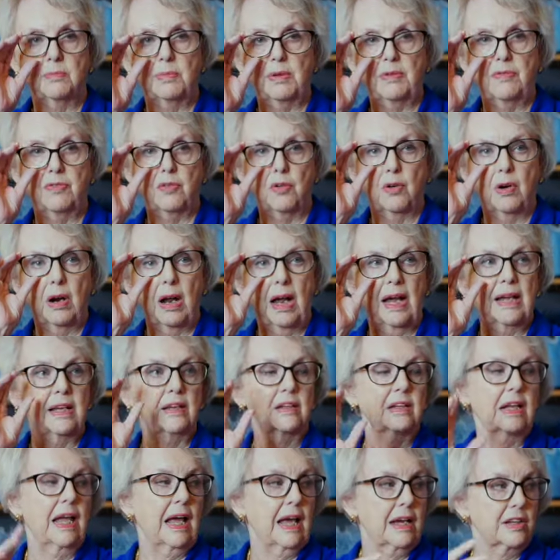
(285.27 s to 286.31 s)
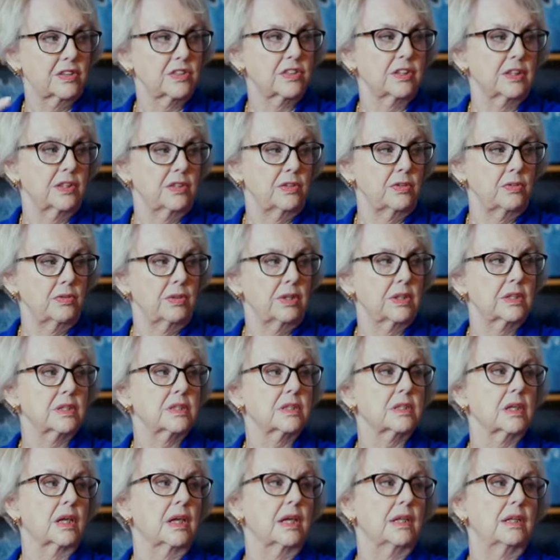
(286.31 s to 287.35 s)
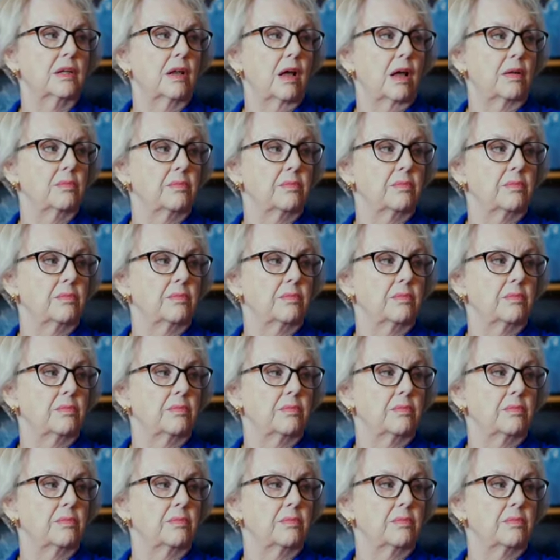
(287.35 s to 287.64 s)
before I could actually do this and not